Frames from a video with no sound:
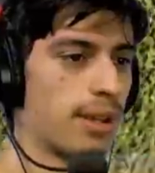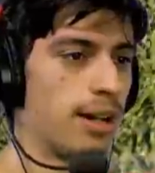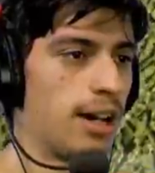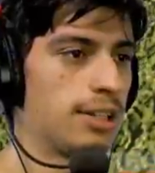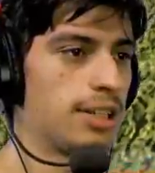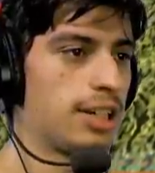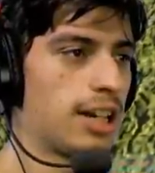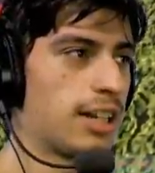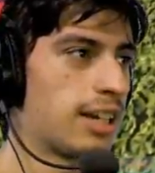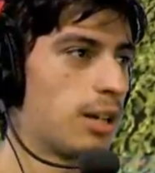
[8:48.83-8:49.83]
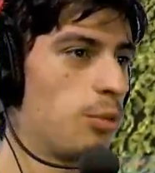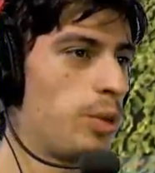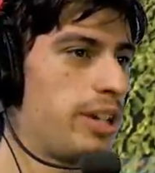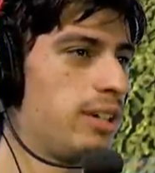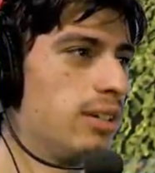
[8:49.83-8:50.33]
Then you got like a
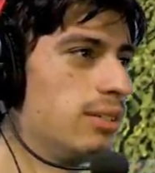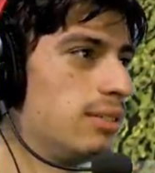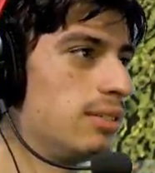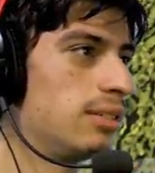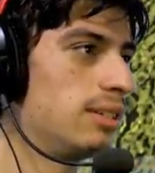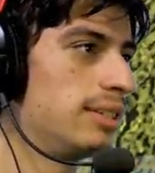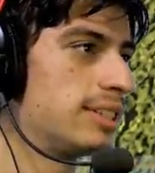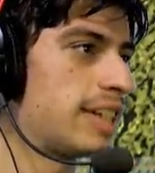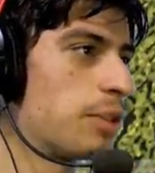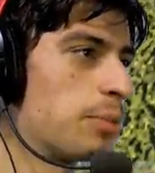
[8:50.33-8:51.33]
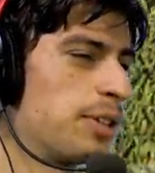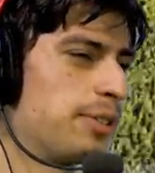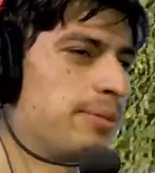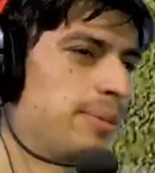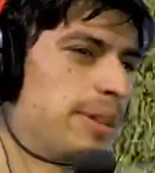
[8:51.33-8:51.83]
wing, side wing.
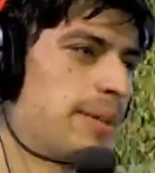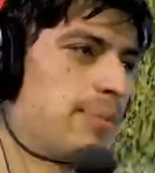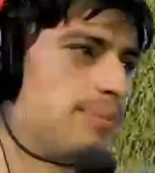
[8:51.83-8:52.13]
Yep.